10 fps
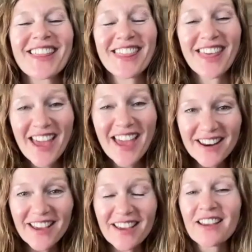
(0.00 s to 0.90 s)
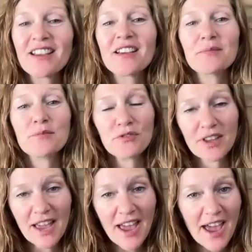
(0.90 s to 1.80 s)
Then
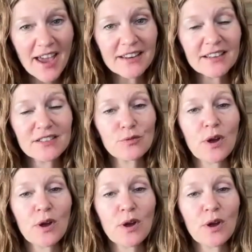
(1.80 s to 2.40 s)
moving ahead to